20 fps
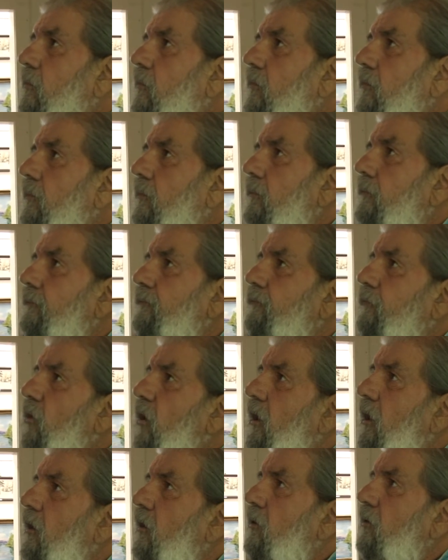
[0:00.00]

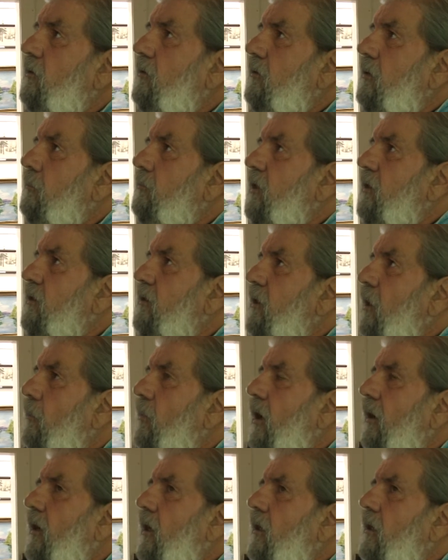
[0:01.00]
well, I'm going to say
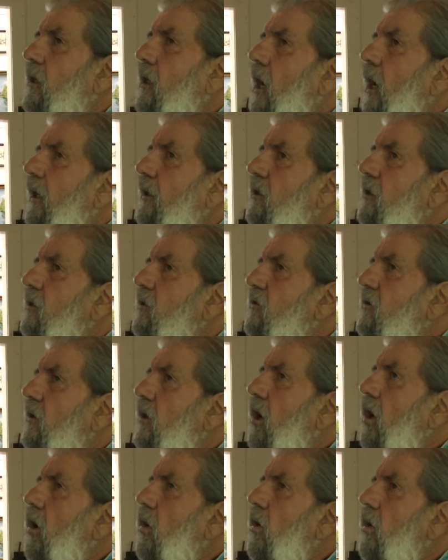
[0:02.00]
about 8 or 9 years
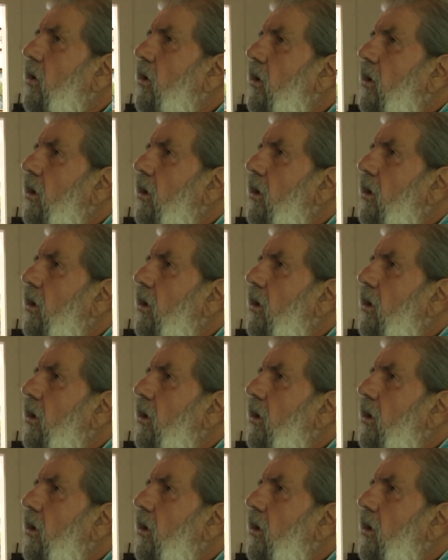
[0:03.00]
ago.